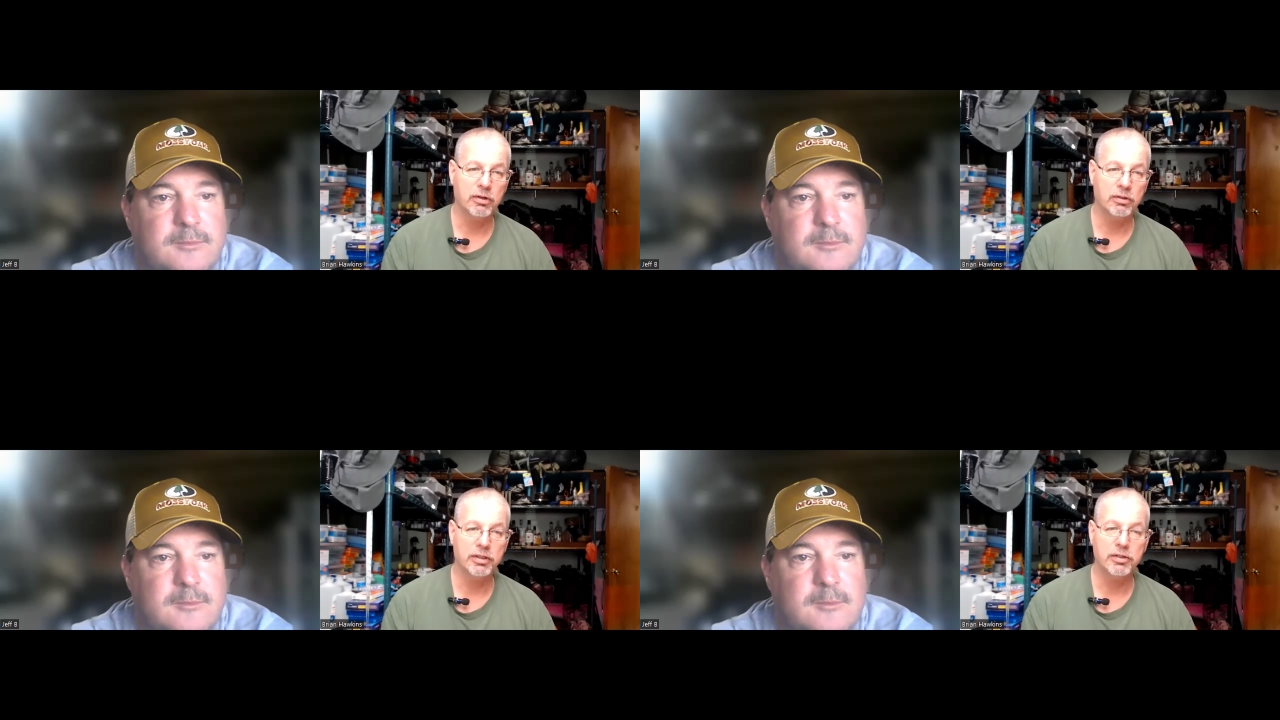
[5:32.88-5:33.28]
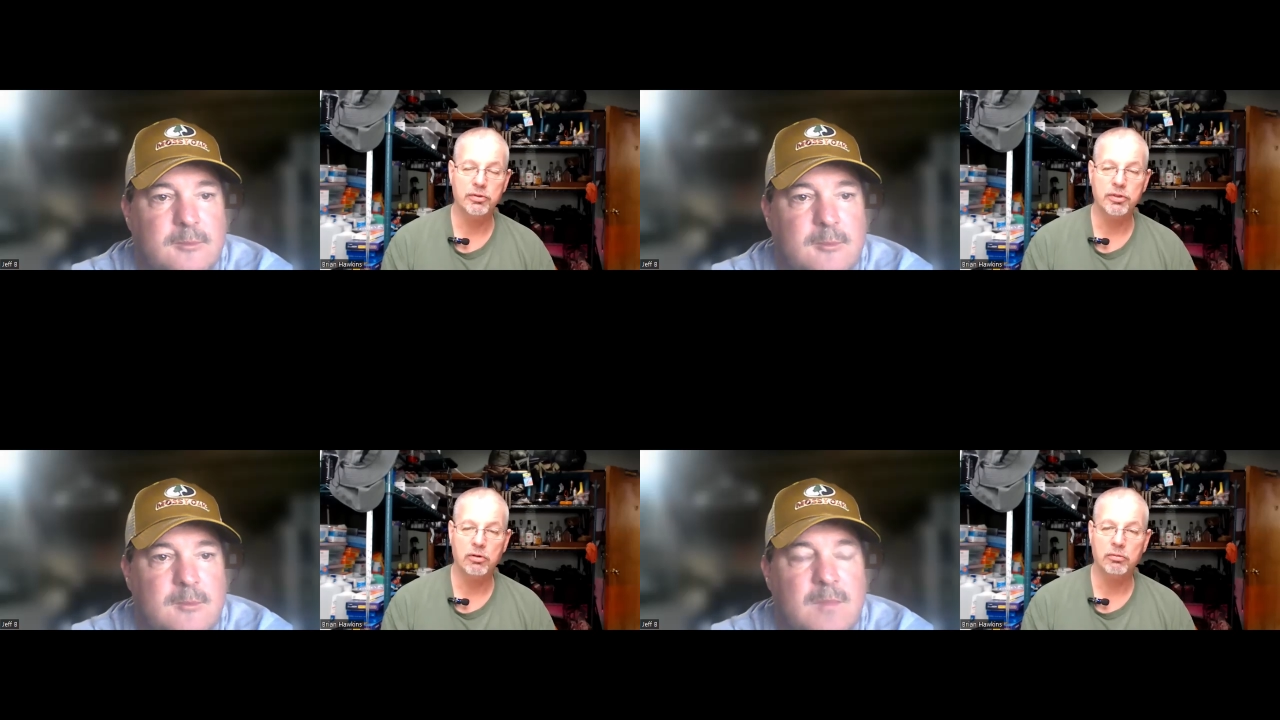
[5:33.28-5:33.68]
Speaker 1: We, we can
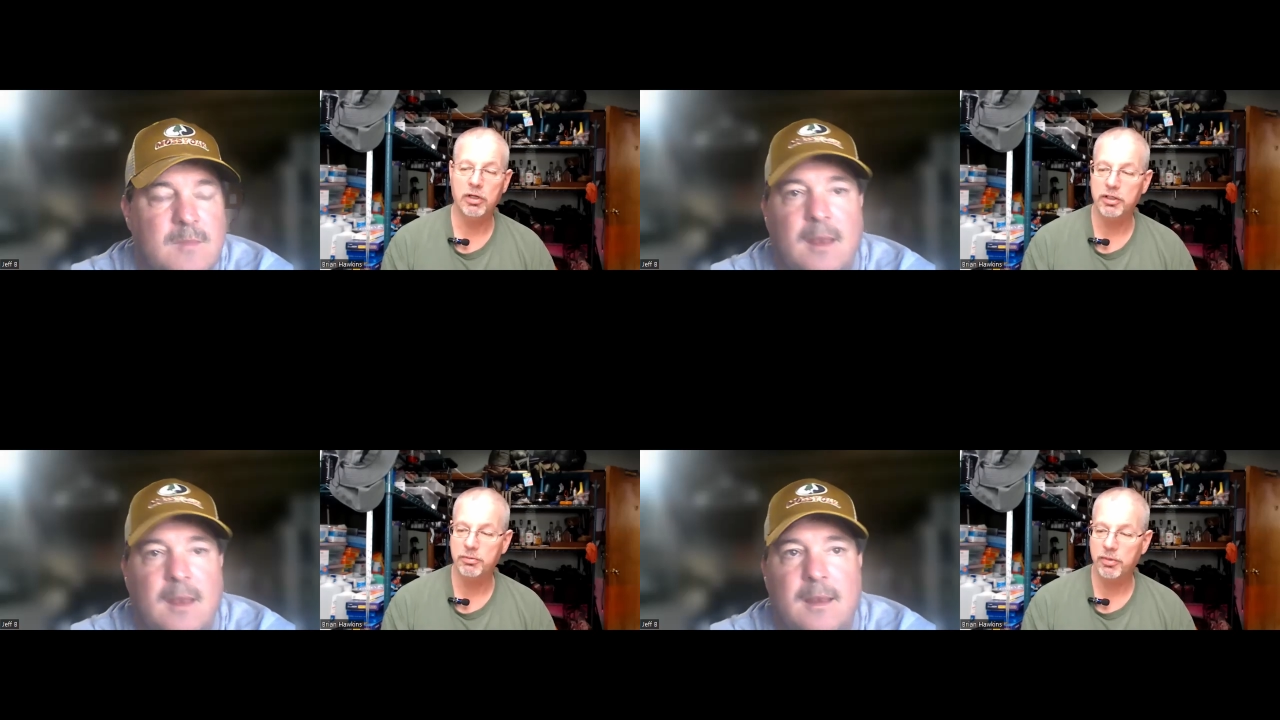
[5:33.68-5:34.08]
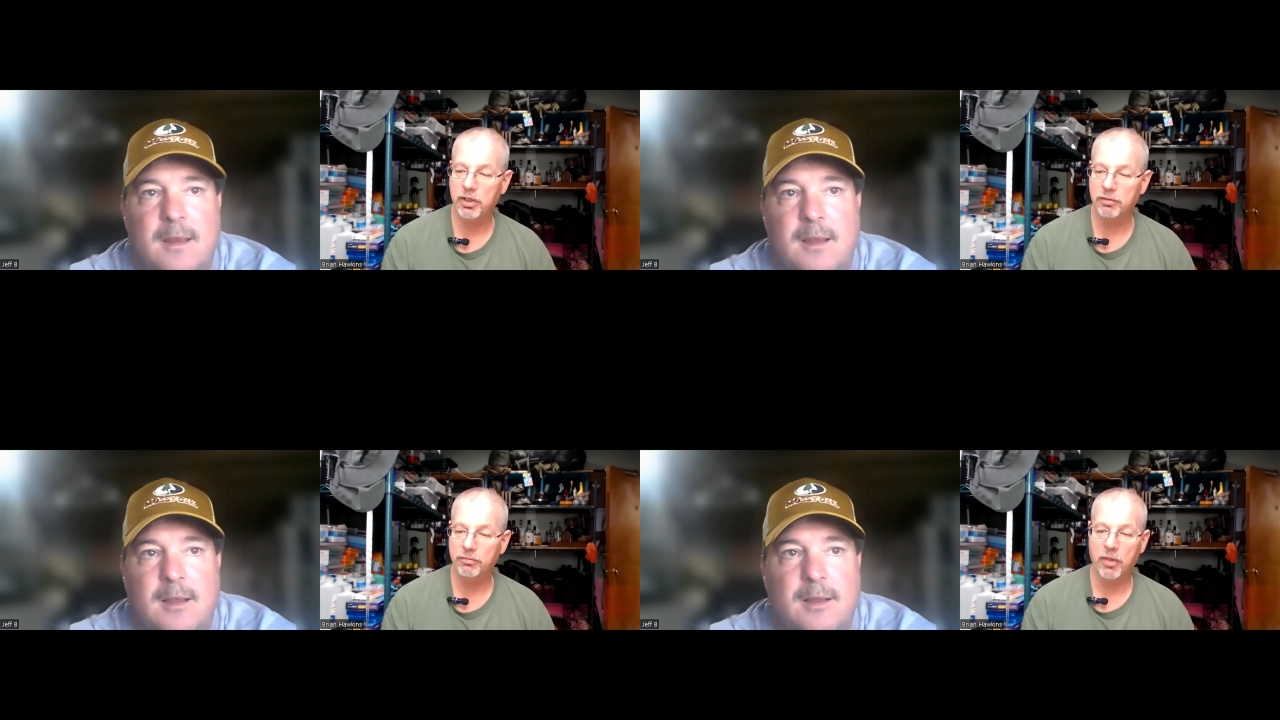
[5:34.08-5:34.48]
only do so
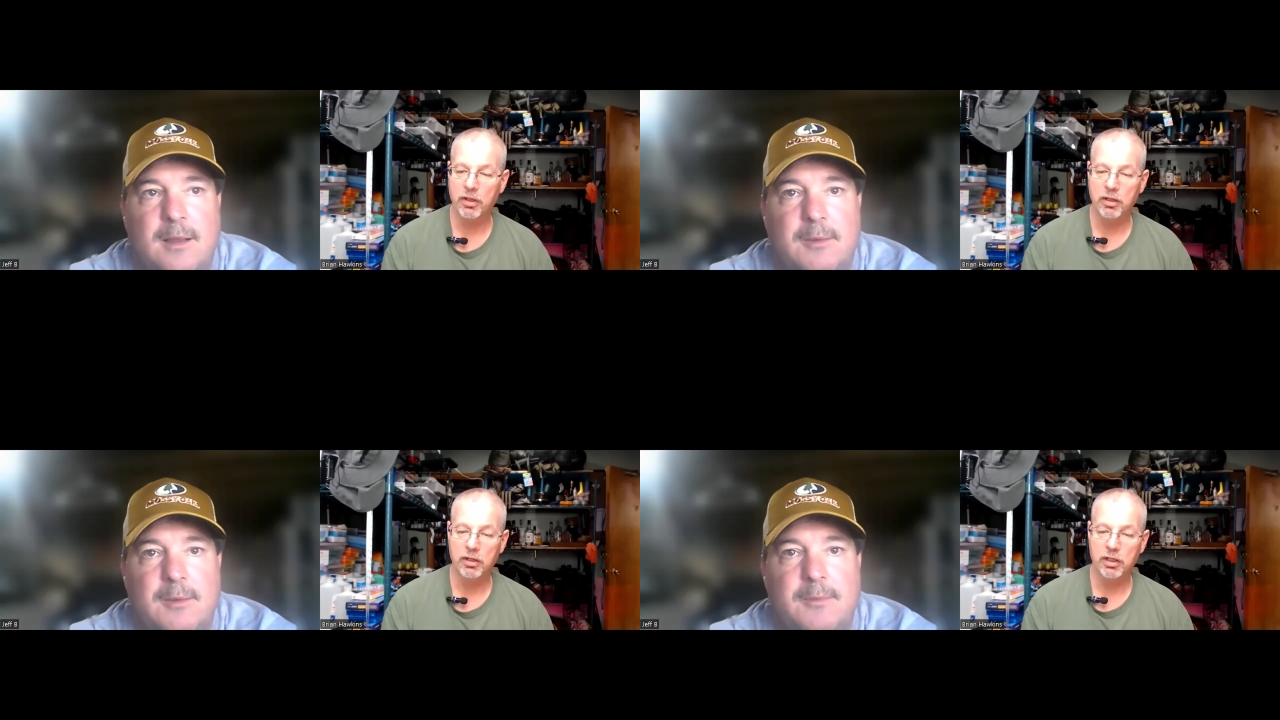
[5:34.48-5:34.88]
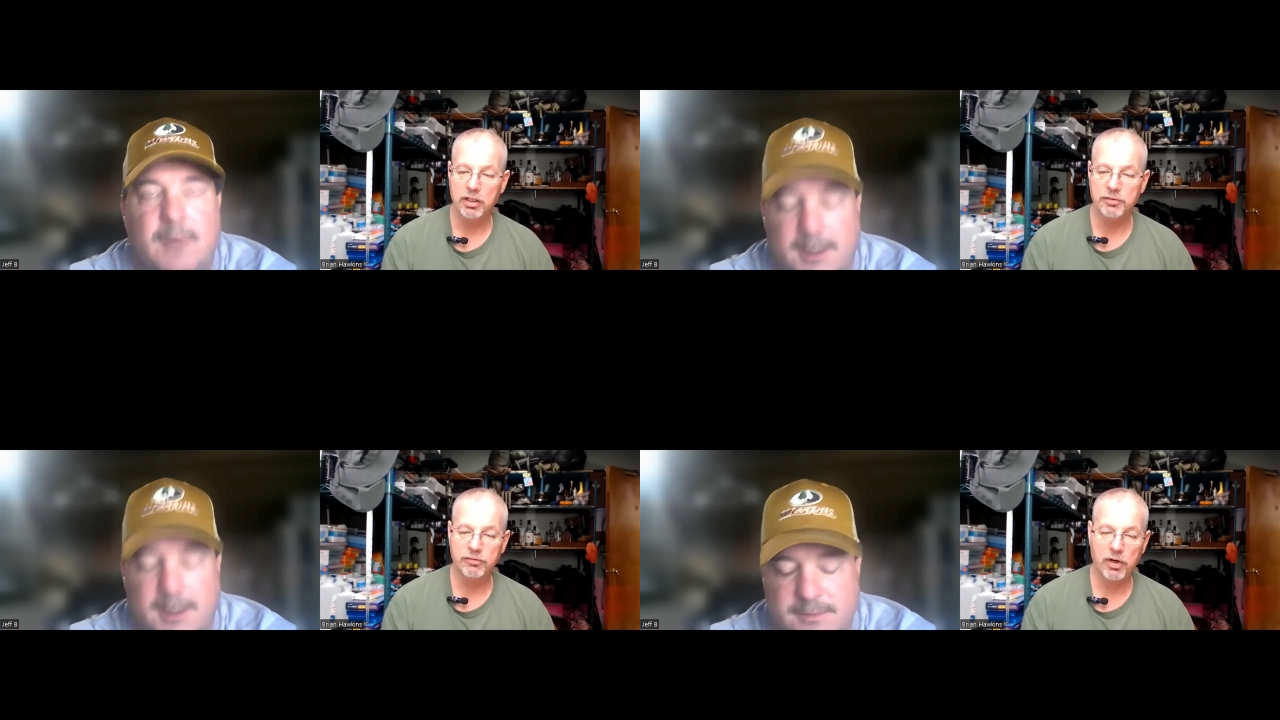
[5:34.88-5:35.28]
much, but
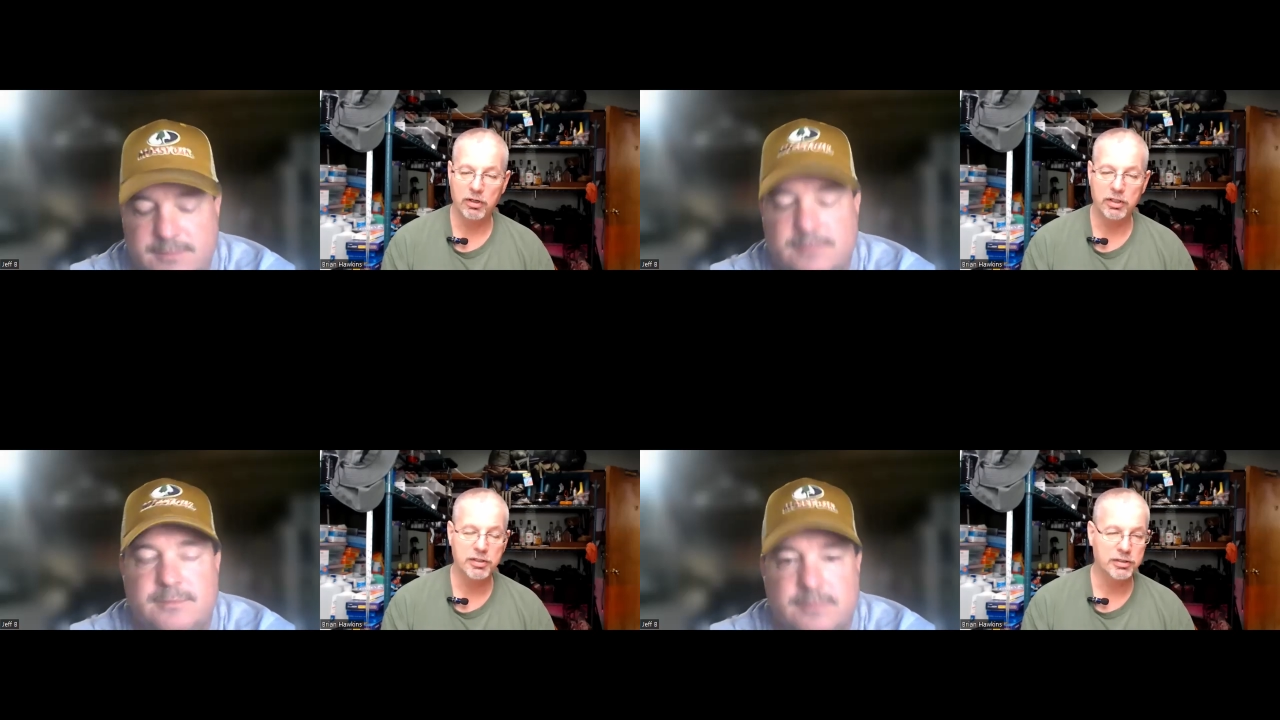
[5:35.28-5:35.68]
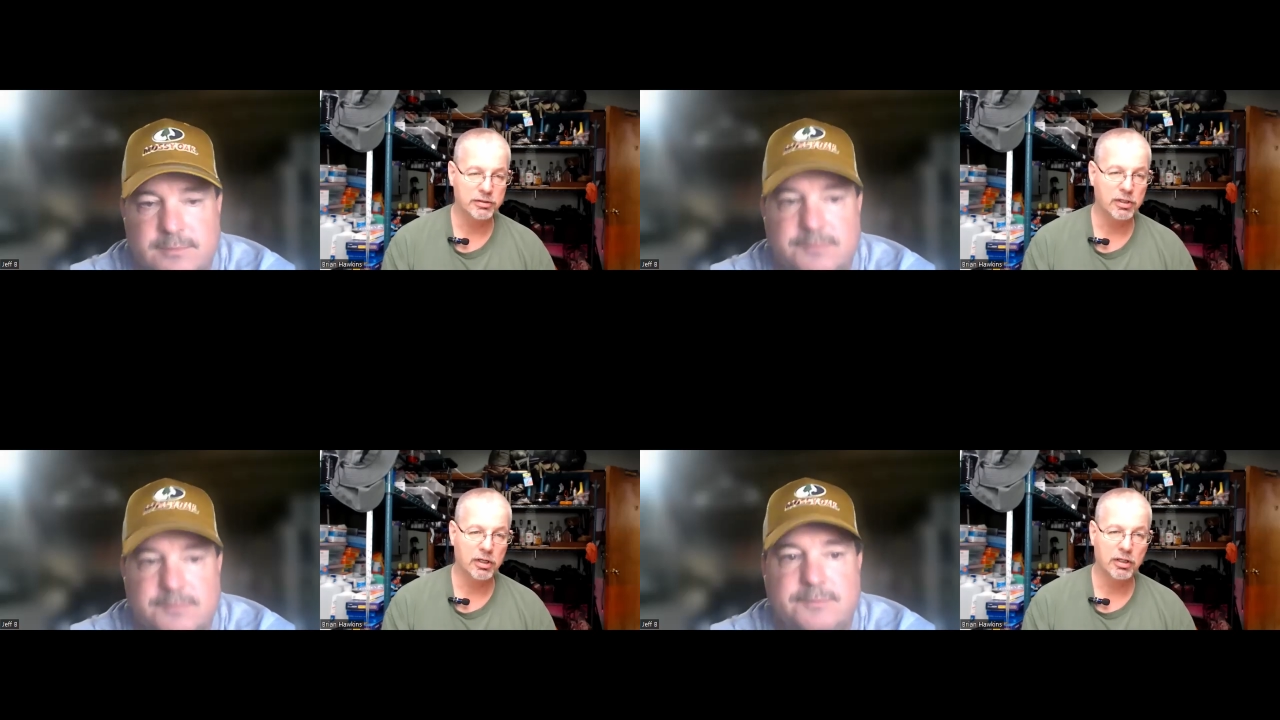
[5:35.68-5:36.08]
right as far
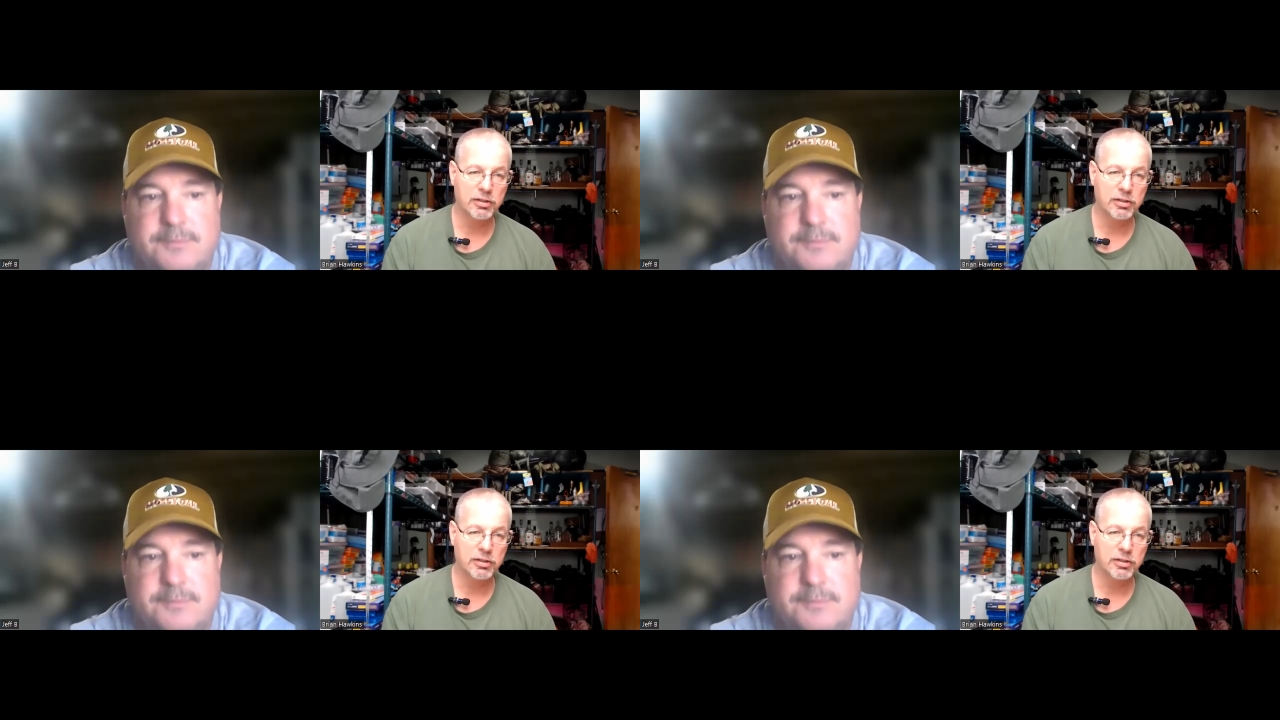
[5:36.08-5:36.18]
as